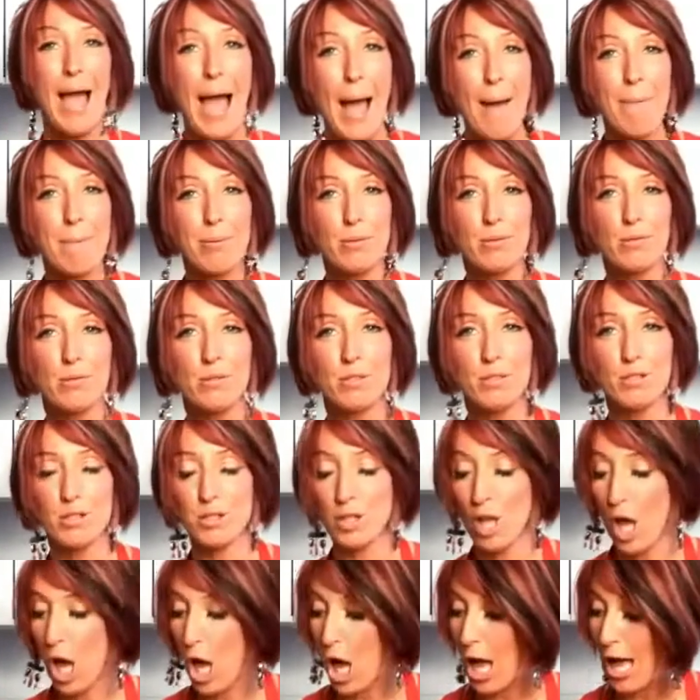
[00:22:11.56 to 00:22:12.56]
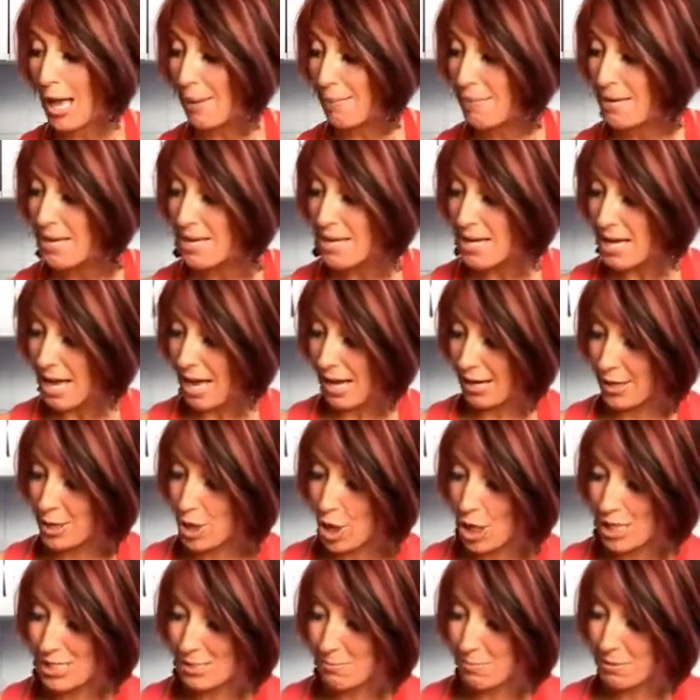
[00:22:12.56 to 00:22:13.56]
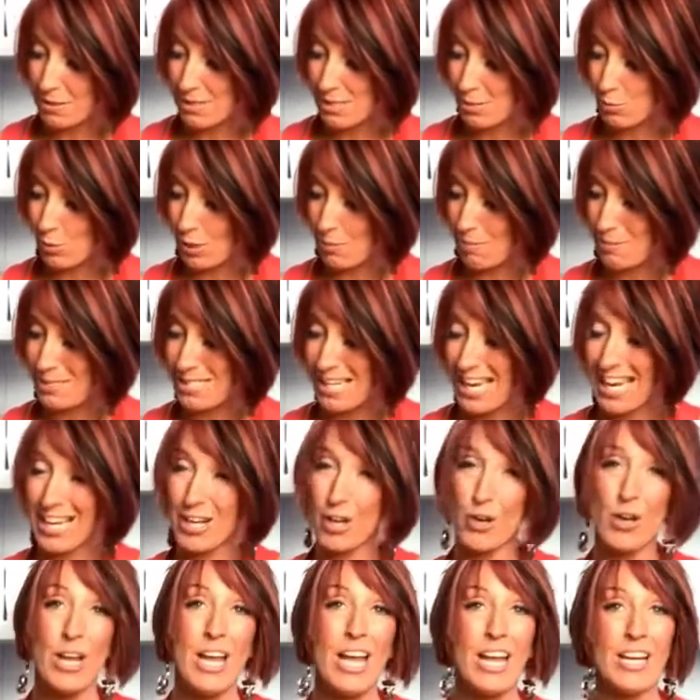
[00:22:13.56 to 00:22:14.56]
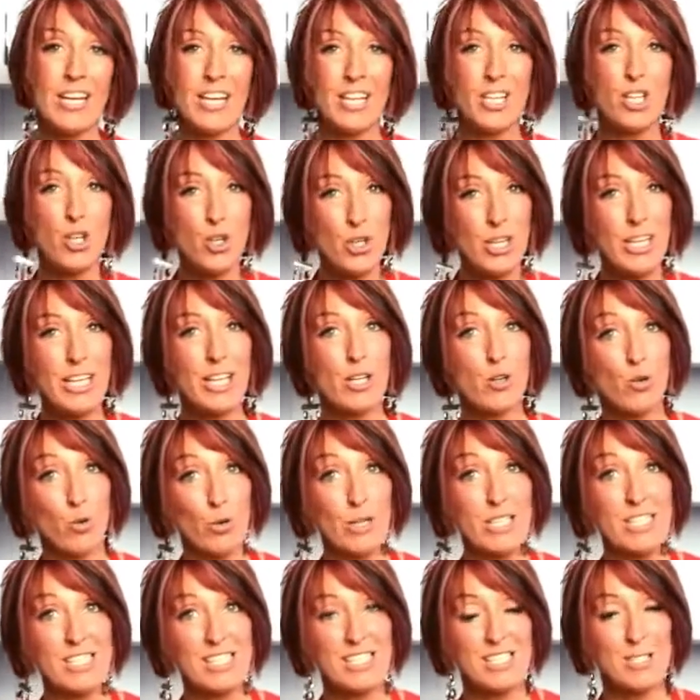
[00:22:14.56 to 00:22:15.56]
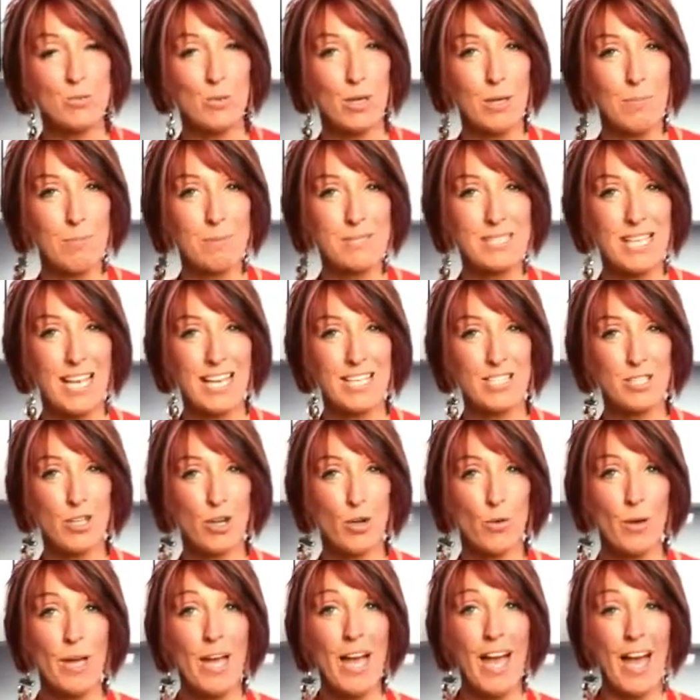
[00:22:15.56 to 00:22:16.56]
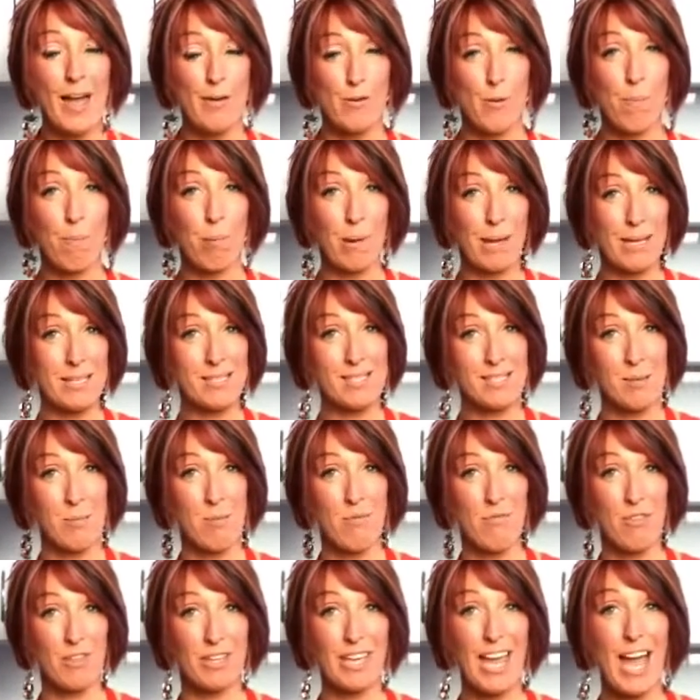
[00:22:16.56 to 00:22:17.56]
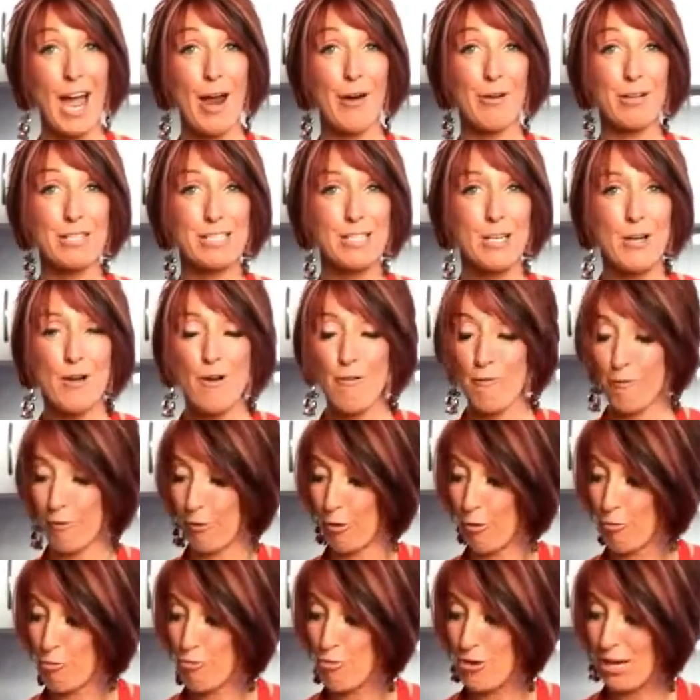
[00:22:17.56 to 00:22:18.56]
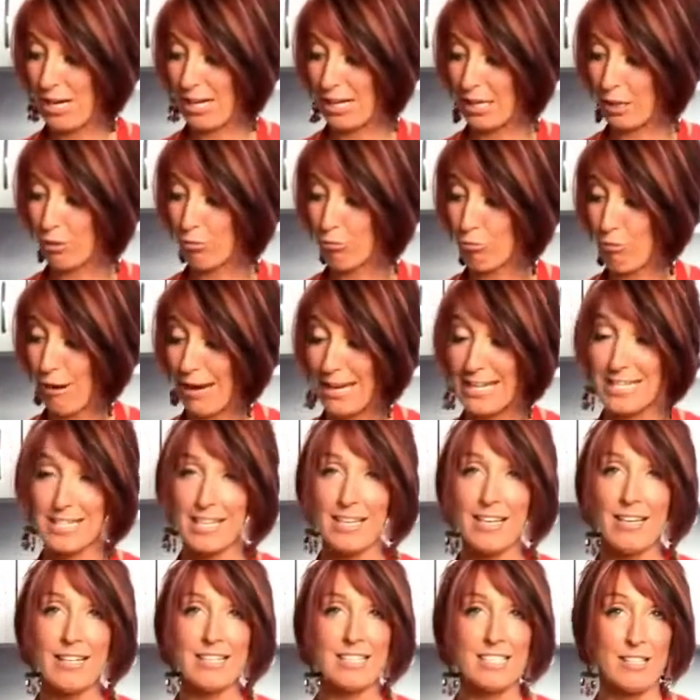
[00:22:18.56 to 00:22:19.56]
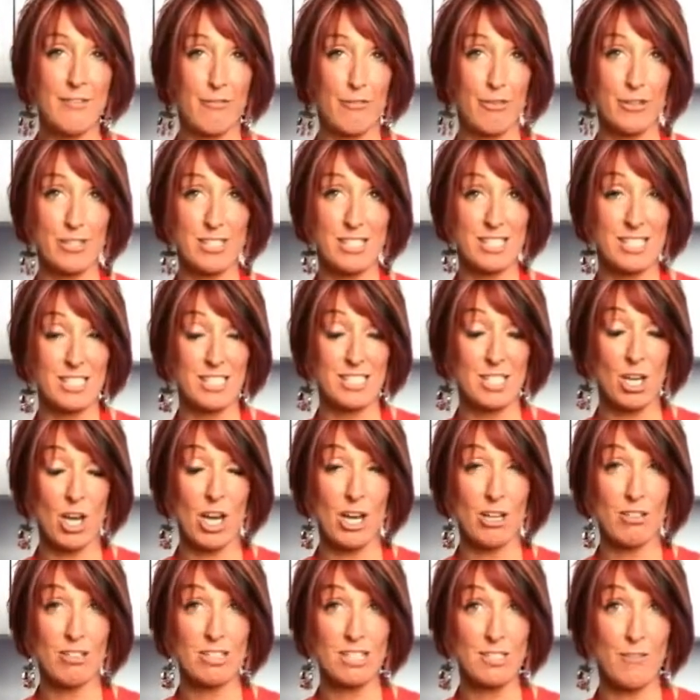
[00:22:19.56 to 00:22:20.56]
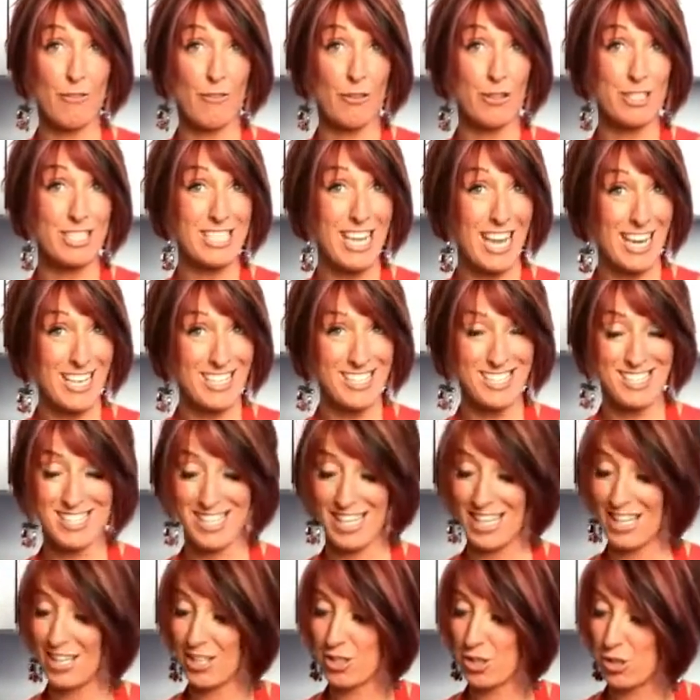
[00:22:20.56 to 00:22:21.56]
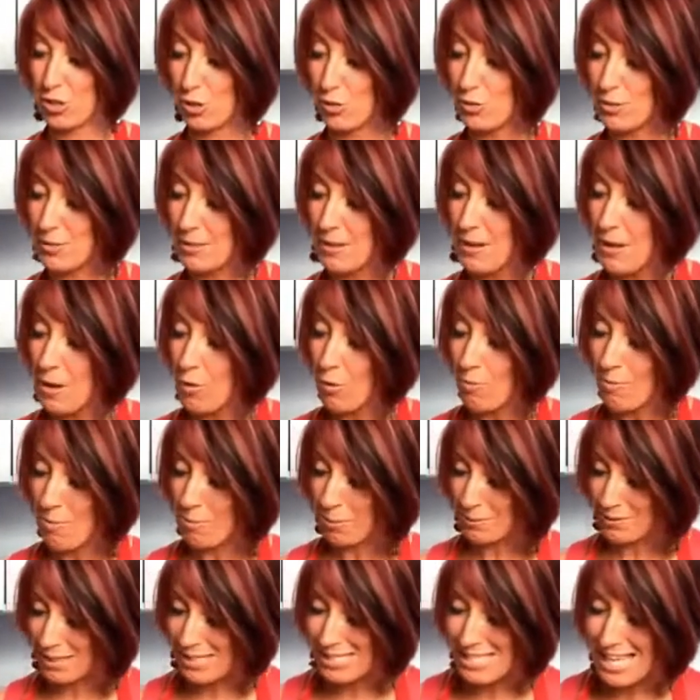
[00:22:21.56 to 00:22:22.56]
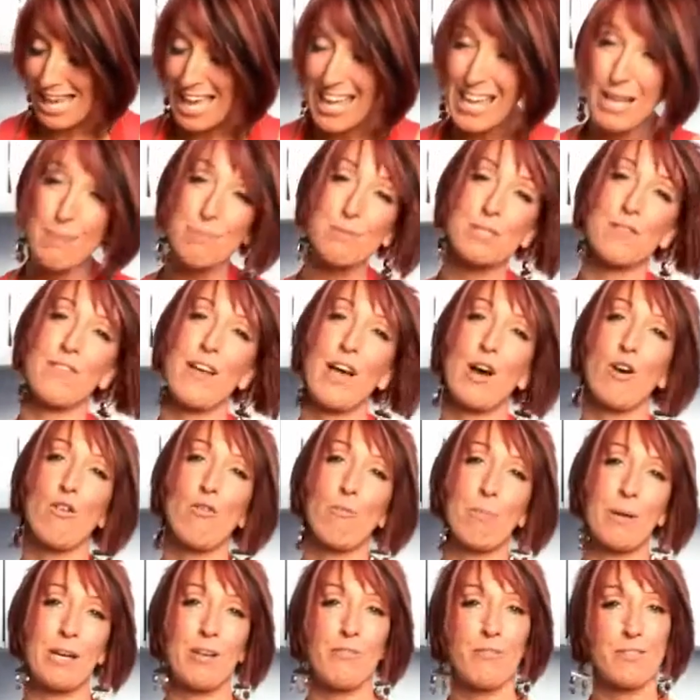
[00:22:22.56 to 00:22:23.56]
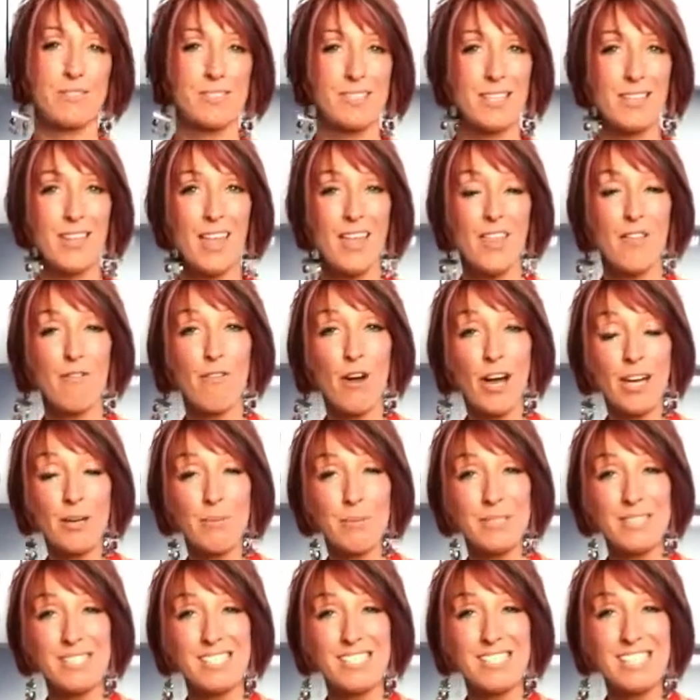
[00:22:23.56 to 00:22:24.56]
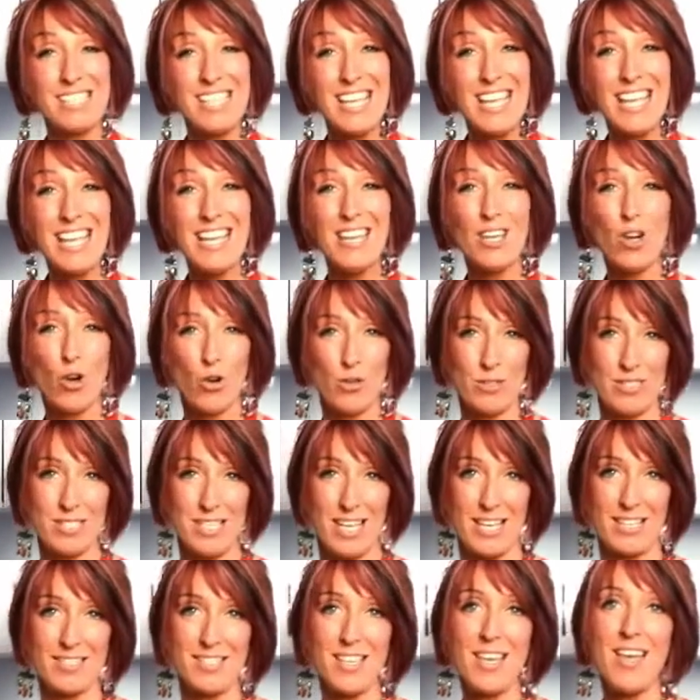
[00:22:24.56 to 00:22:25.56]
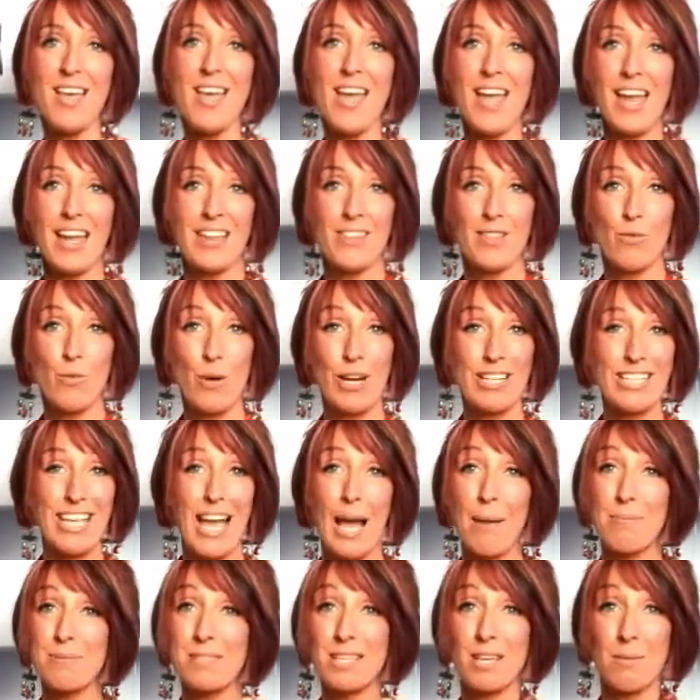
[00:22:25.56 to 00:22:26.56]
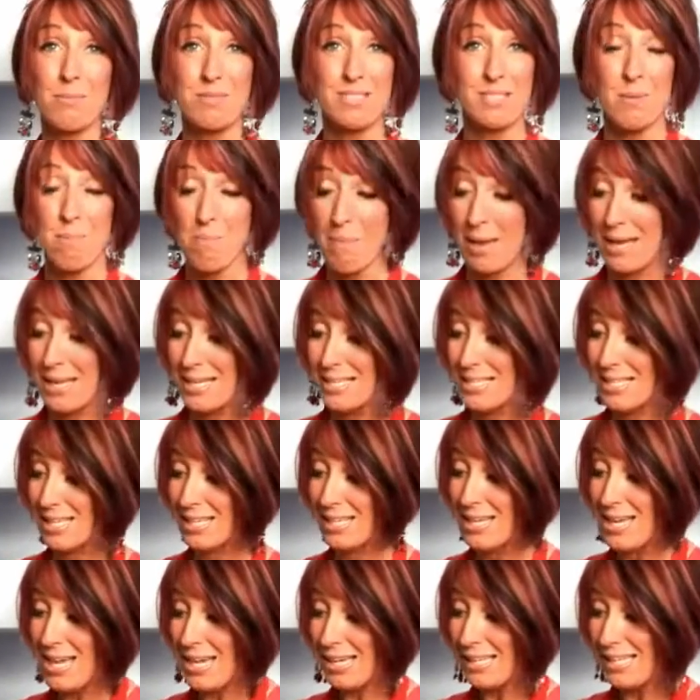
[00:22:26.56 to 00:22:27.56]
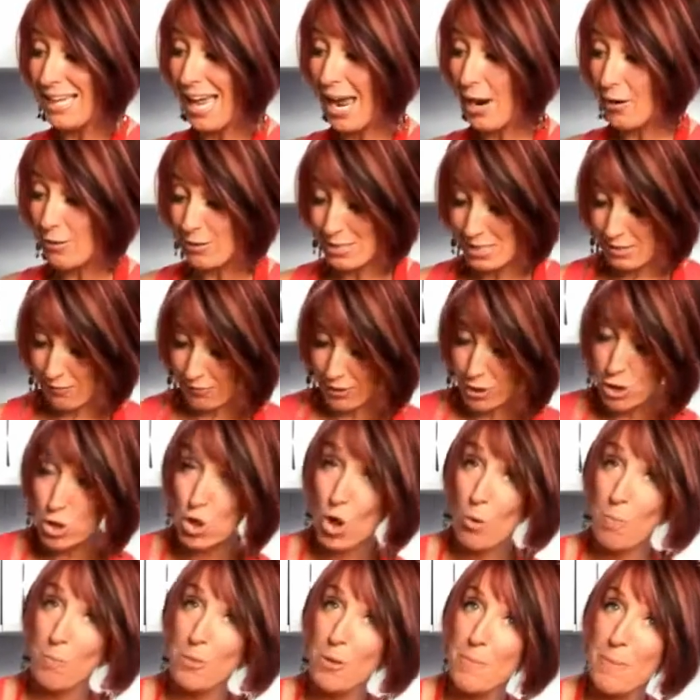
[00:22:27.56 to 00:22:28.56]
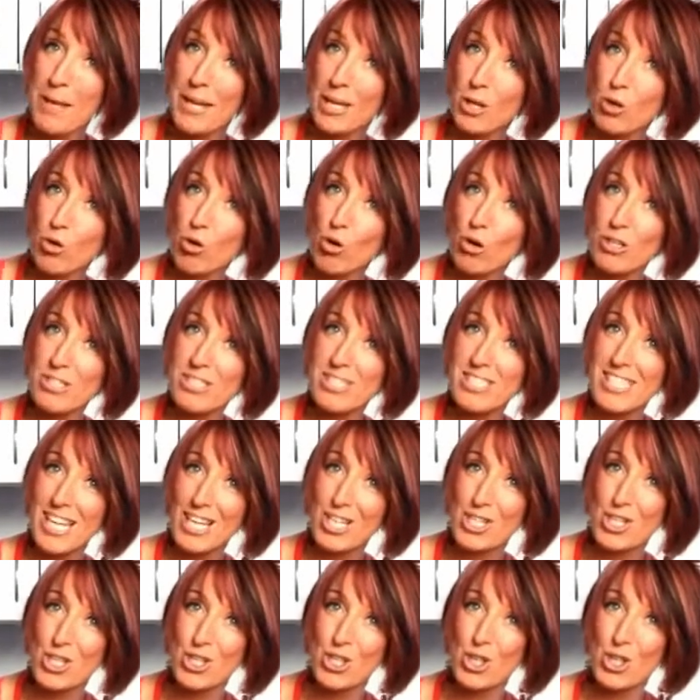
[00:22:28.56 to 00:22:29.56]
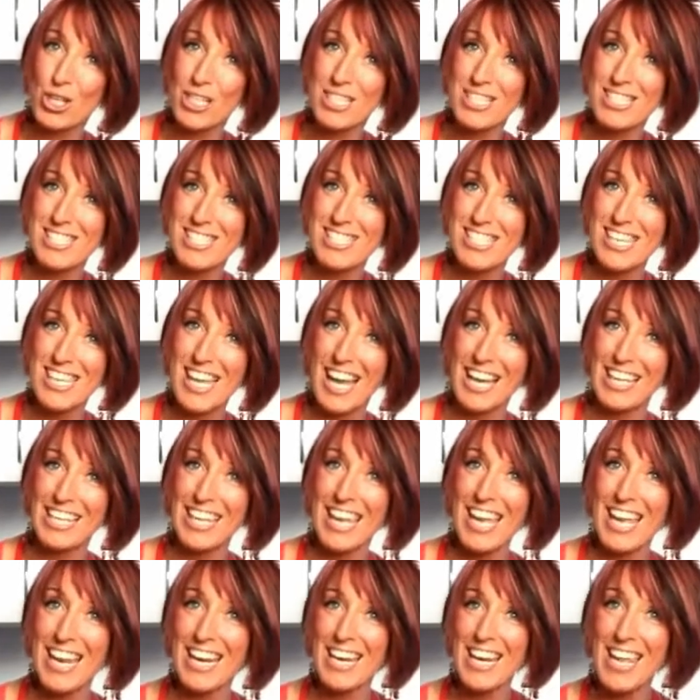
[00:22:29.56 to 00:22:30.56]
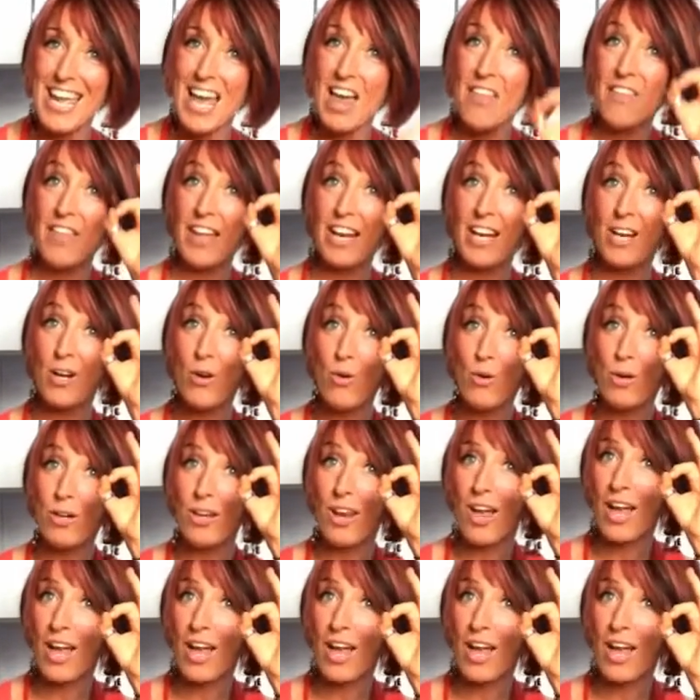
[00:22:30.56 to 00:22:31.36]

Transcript: apple, lime, a nice bit of sweet potato. Now you can increase the sweet potato and replace some of the carrots for a really great different style, different tasting juice. Remembering there's heaps of health benefits in there. The vitamin C content in the red capsicum is amazing. Carrots, if you chop them at a cross section, you can see again, they look